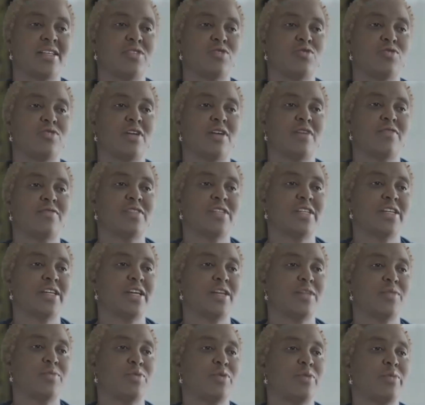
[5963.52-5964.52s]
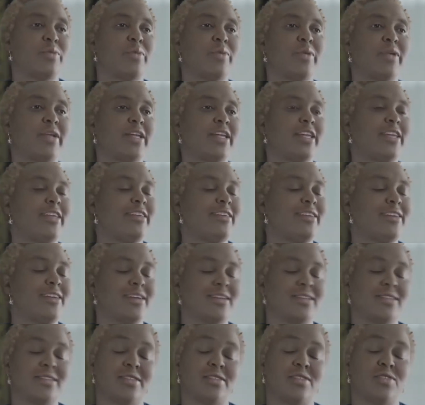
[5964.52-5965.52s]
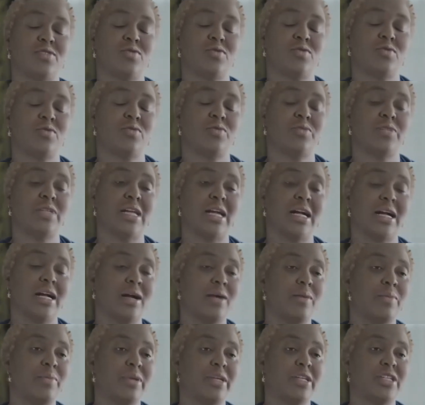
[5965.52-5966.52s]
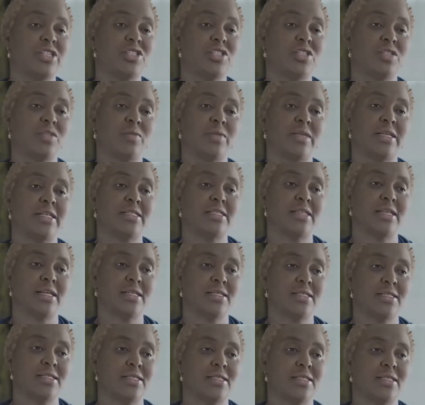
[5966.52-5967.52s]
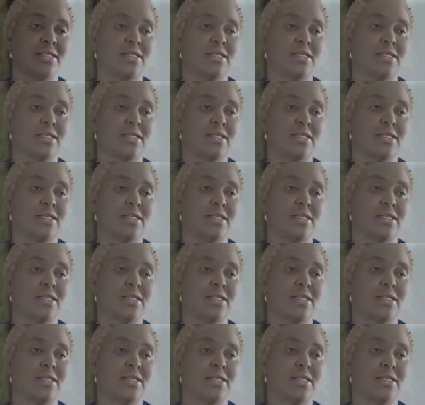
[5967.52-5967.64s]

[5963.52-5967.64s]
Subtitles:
that would have taken probably years to be accomplished in my sons,